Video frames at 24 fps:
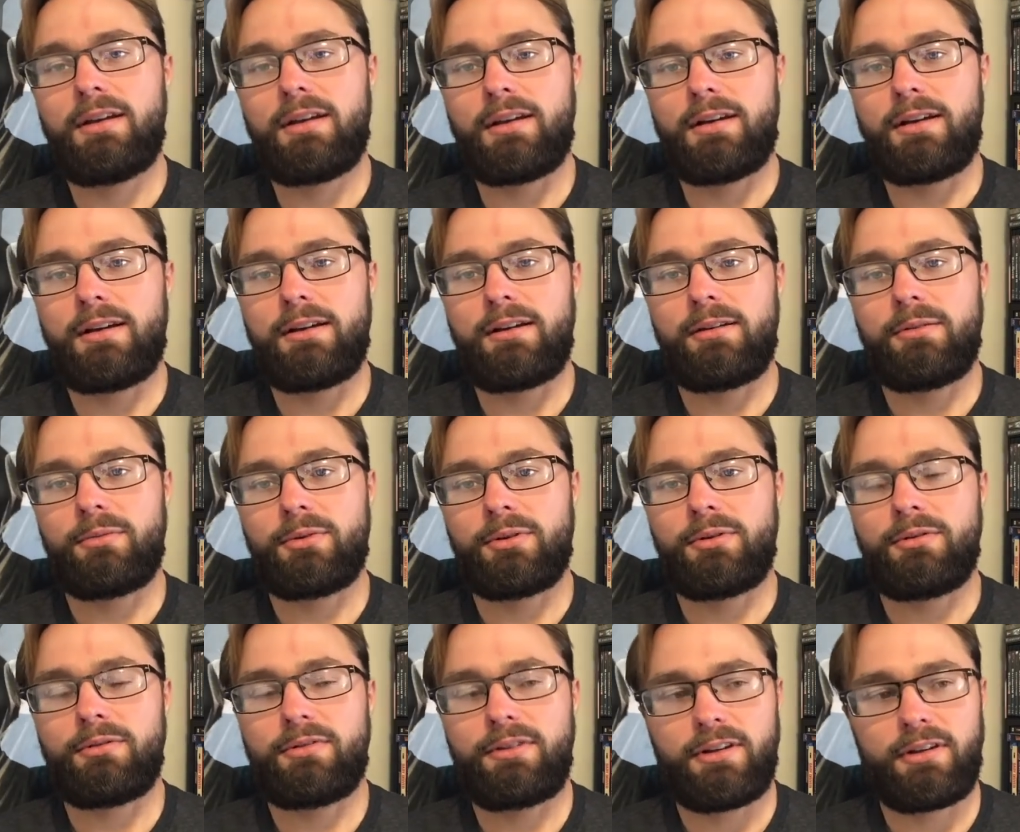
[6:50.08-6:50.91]
where
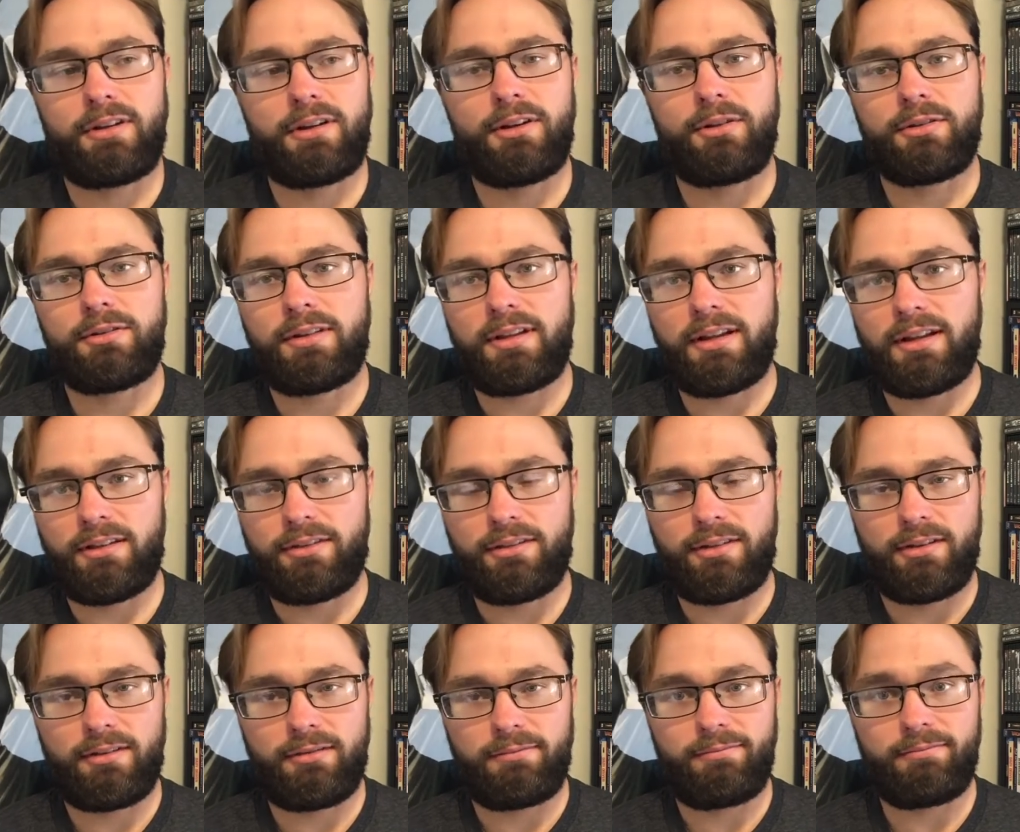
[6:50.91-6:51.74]
you take
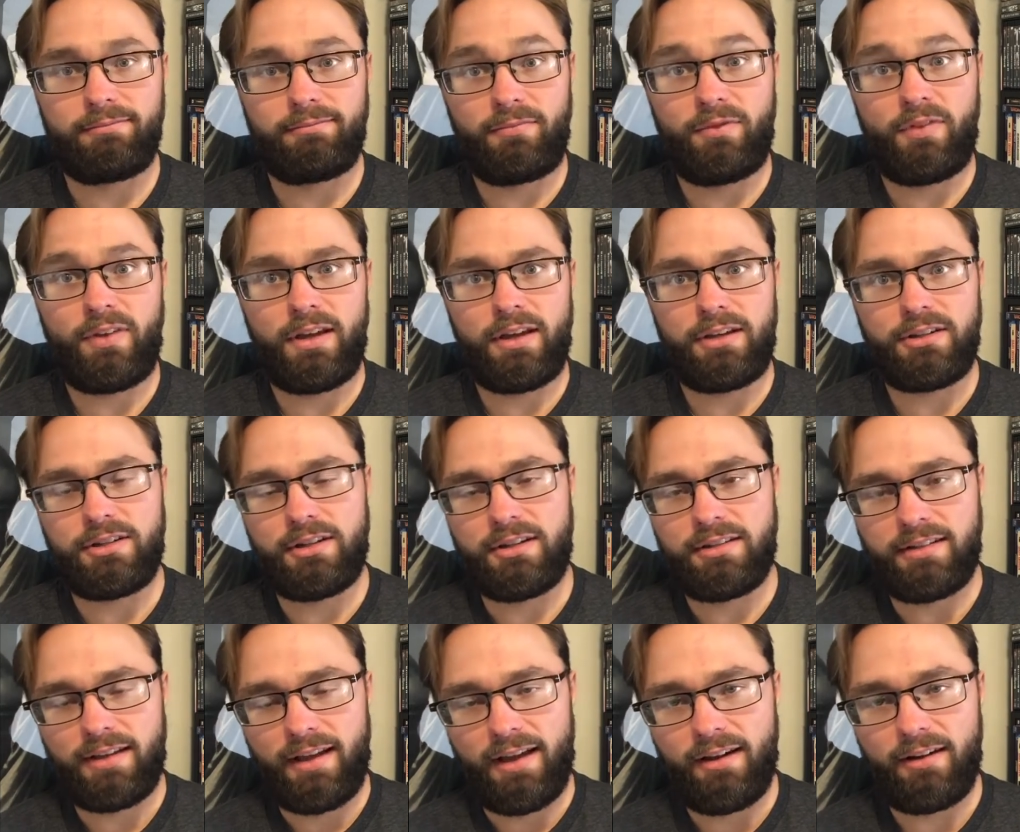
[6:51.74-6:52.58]
the
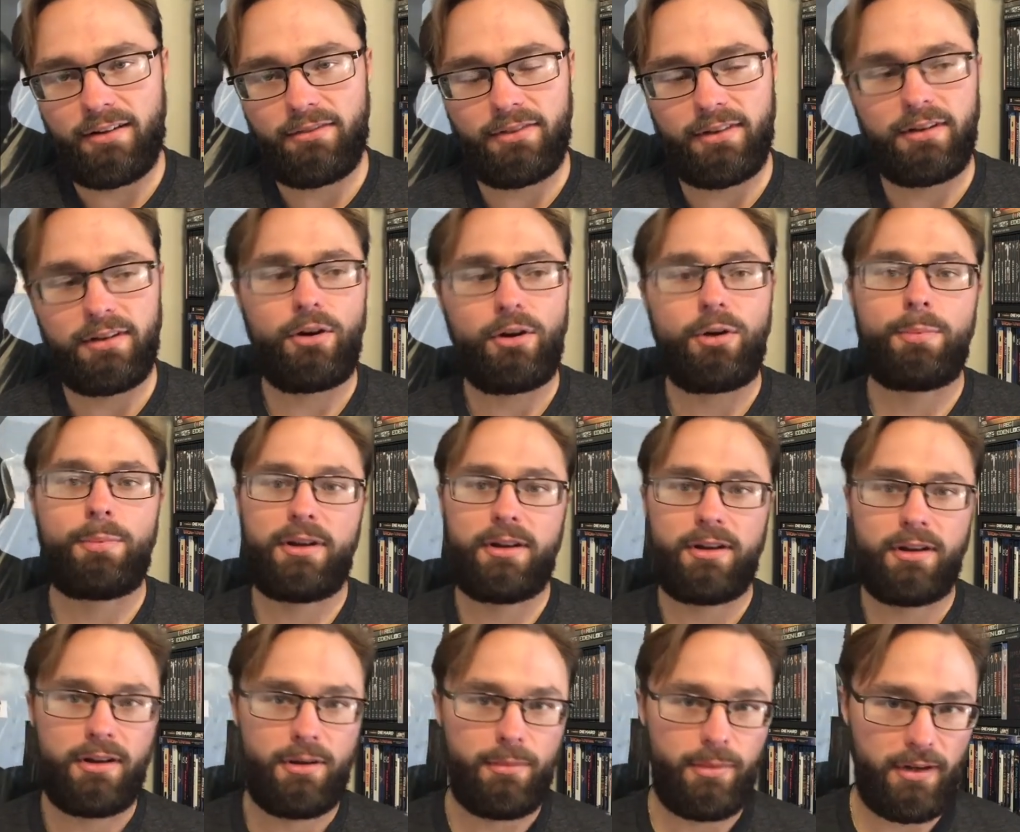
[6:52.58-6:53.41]
VHS out of it, open
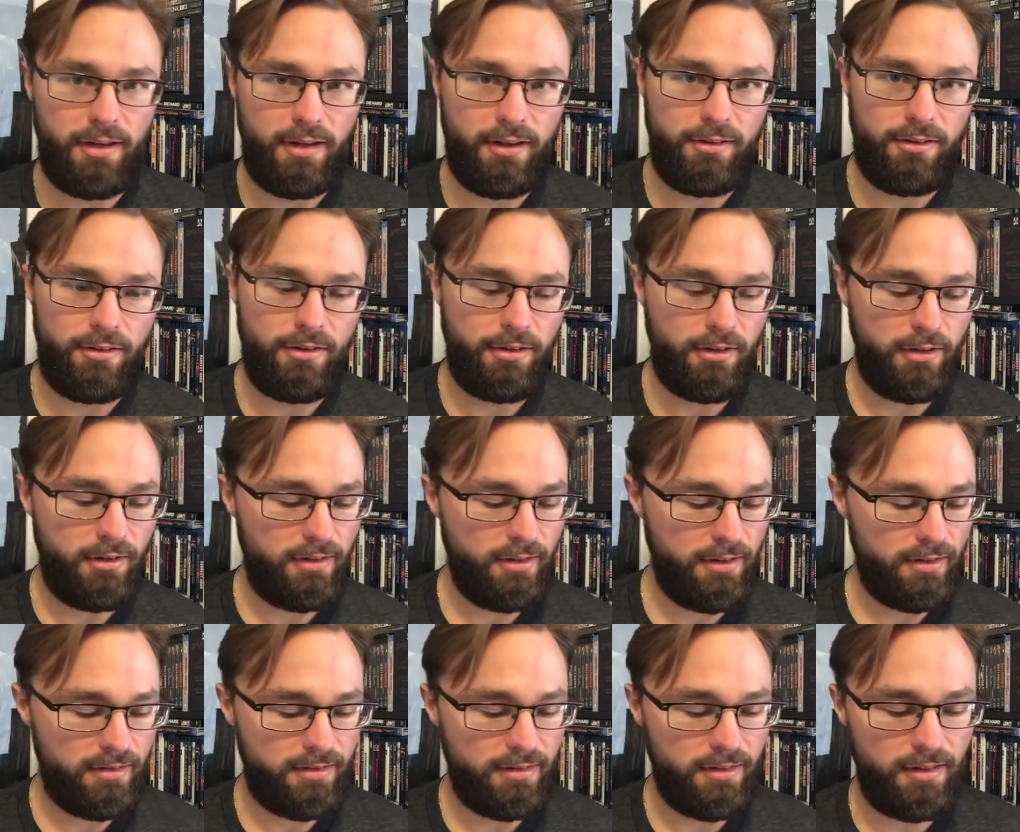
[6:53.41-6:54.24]
it up, and it has all your
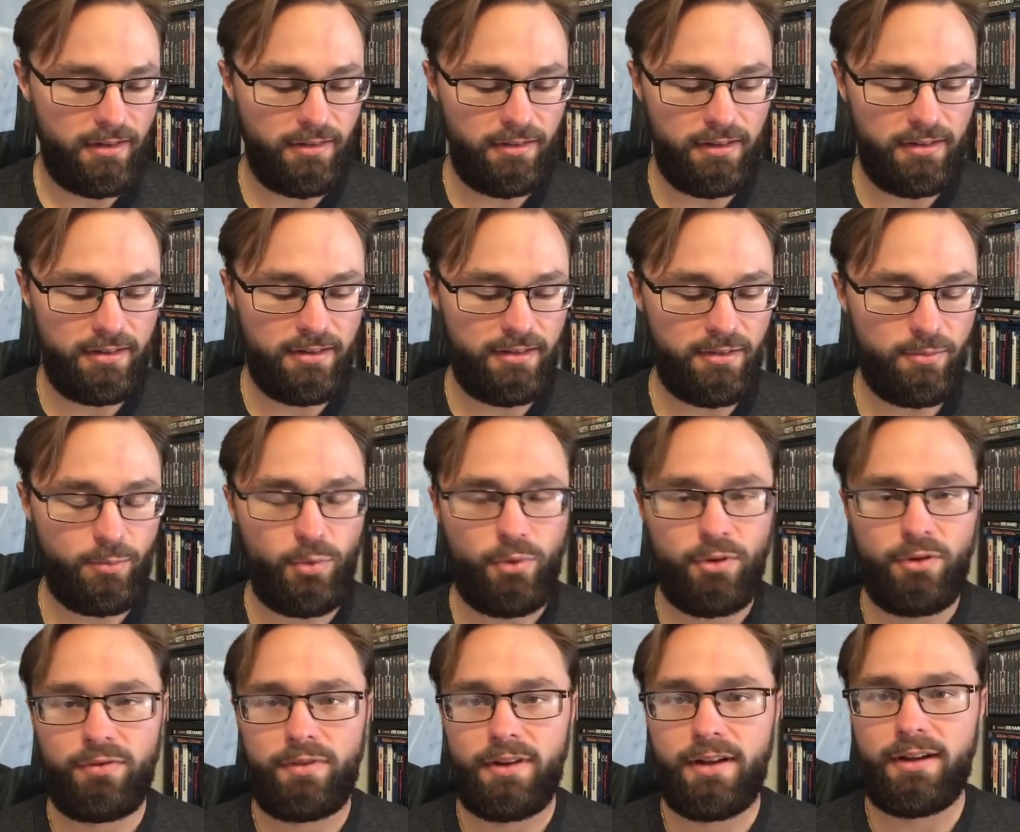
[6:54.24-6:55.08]
discs in it. This is
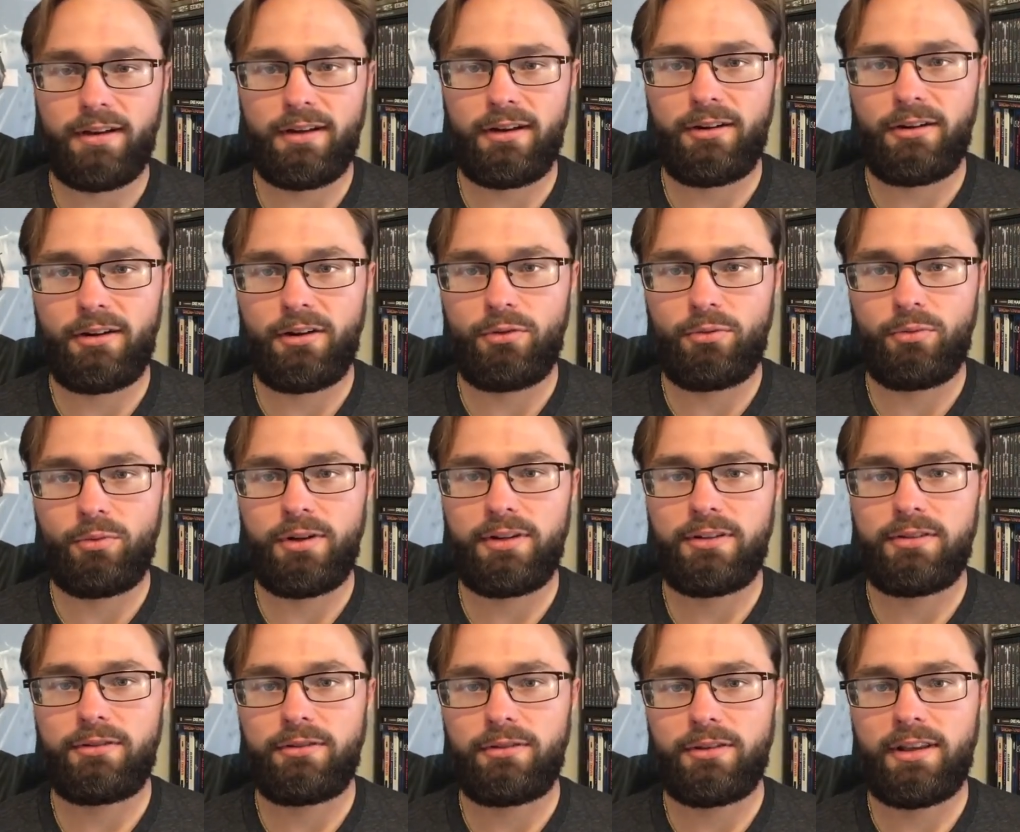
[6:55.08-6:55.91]
more of like a
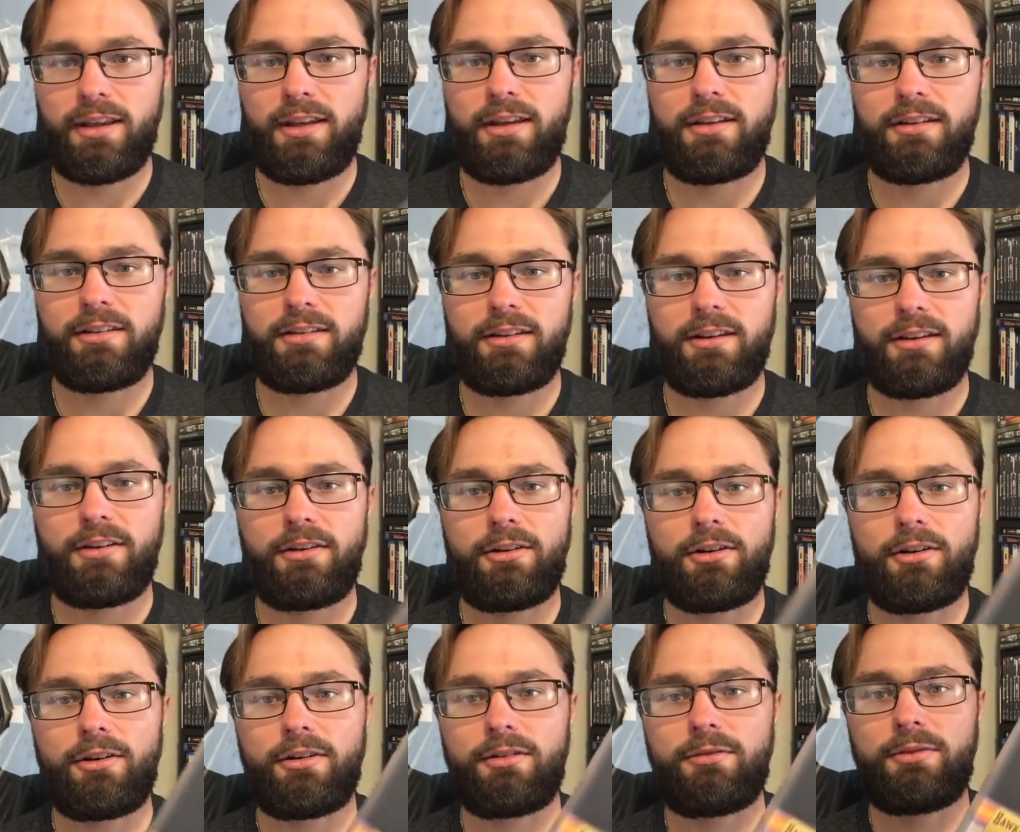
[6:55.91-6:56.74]
rental case, like a
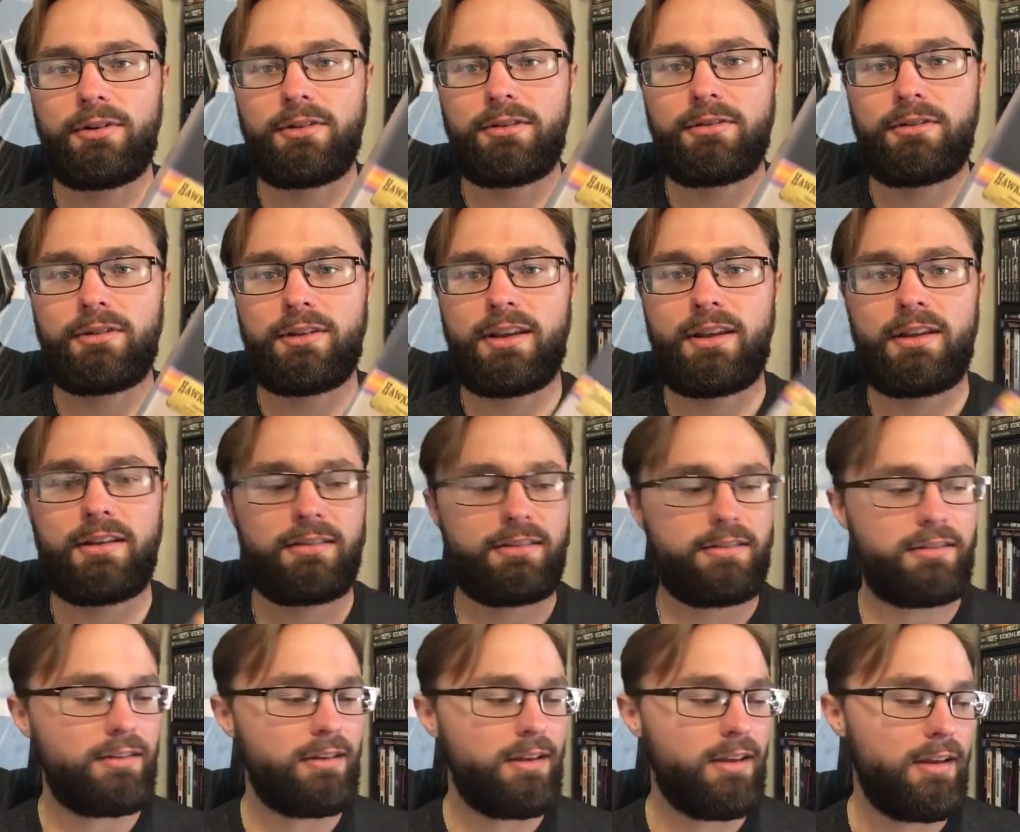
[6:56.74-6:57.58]
hard rental
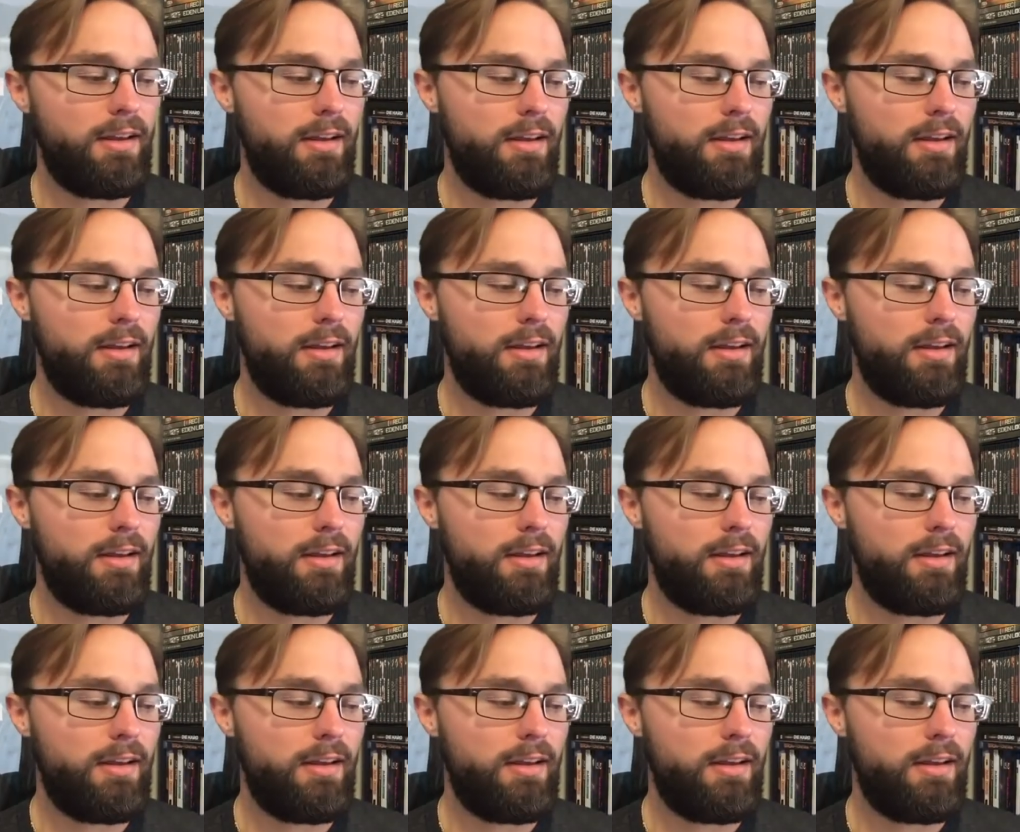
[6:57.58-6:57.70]
case